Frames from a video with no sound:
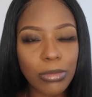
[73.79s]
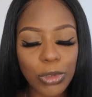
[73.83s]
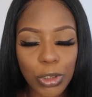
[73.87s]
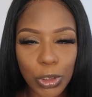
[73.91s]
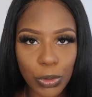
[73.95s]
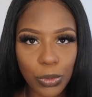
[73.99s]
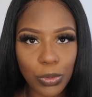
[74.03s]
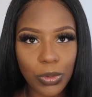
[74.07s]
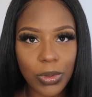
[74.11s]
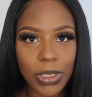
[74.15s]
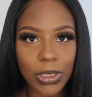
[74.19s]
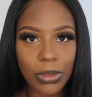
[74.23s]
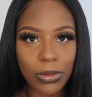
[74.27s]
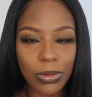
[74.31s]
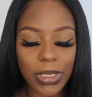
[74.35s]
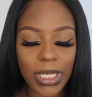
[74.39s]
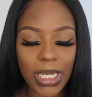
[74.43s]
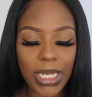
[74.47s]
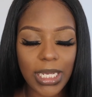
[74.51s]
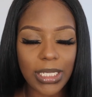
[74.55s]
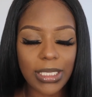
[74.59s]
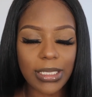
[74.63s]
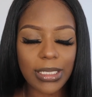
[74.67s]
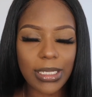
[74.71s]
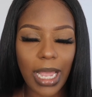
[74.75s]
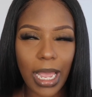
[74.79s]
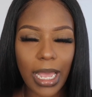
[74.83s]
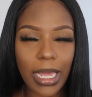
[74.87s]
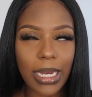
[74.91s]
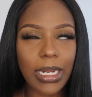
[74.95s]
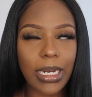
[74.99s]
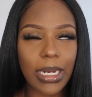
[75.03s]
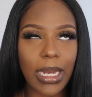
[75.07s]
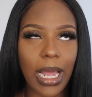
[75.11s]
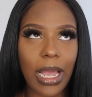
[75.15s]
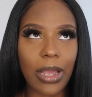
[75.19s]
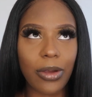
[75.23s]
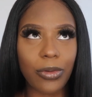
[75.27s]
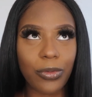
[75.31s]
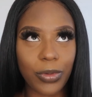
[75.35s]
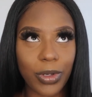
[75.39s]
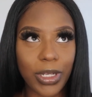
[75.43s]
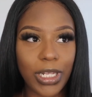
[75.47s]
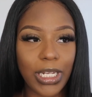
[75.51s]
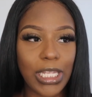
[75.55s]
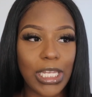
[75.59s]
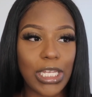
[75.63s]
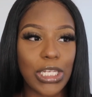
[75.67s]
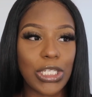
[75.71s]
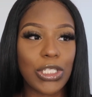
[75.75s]
two due dates, kind of not
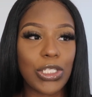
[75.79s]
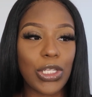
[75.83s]
really.